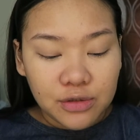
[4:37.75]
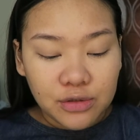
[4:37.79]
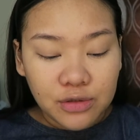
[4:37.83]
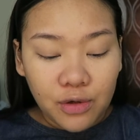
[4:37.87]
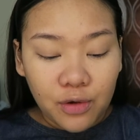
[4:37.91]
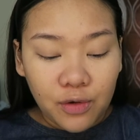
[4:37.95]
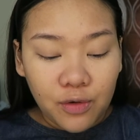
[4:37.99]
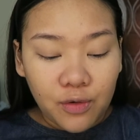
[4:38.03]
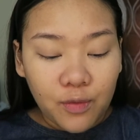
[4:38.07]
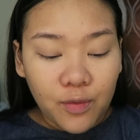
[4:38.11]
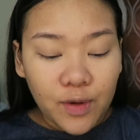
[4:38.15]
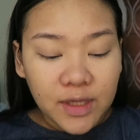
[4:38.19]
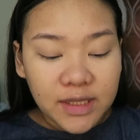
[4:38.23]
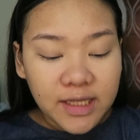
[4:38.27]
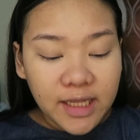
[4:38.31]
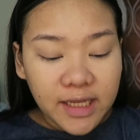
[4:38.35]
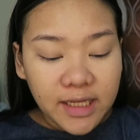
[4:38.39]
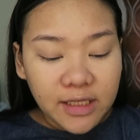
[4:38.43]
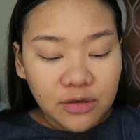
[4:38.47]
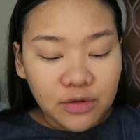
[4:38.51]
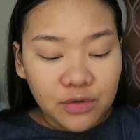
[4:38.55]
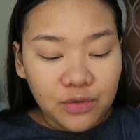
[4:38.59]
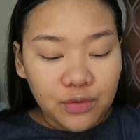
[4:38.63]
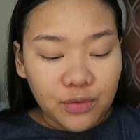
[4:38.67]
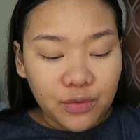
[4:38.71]
So what
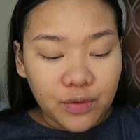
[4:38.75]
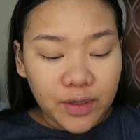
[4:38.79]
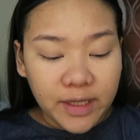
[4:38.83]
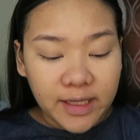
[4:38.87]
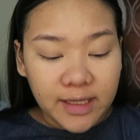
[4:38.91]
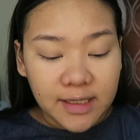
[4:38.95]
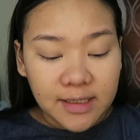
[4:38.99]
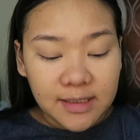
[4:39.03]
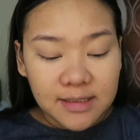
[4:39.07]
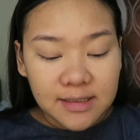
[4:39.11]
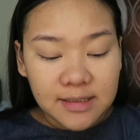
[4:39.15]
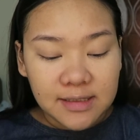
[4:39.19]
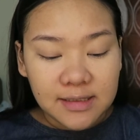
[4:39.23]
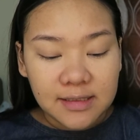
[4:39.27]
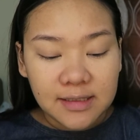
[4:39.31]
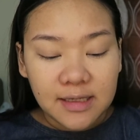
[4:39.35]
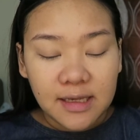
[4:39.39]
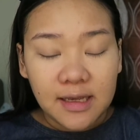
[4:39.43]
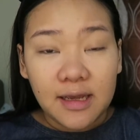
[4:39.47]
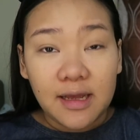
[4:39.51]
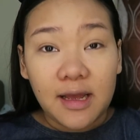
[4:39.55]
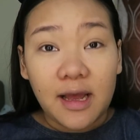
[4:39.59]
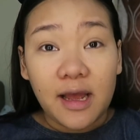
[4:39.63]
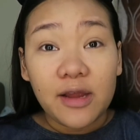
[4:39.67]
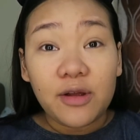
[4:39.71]
I do is,
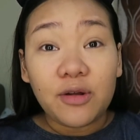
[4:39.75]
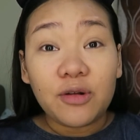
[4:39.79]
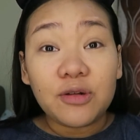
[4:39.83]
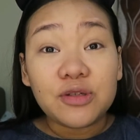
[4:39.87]
I